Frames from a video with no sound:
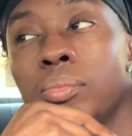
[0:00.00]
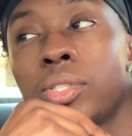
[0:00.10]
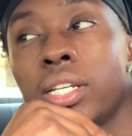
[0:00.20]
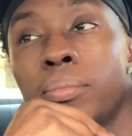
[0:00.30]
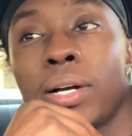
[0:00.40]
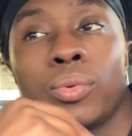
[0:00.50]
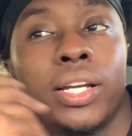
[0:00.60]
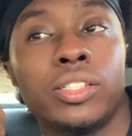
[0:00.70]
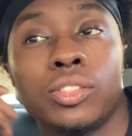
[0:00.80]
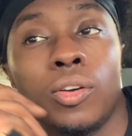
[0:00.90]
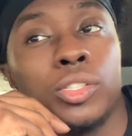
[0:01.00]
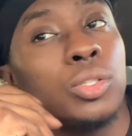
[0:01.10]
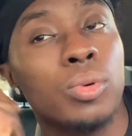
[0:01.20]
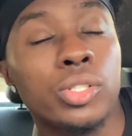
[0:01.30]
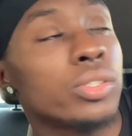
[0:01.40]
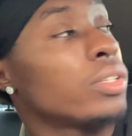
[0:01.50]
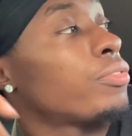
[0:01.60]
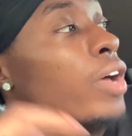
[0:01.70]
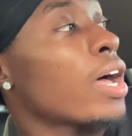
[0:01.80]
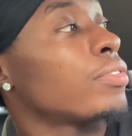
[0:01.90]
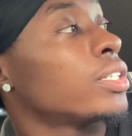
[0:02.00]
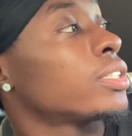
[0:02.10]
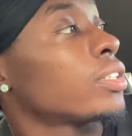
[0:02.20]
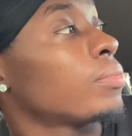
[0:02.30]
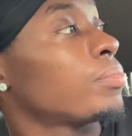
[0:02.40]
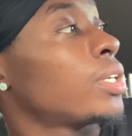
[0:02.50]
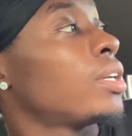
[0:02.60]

i'm saying my range is always 200 to 500 something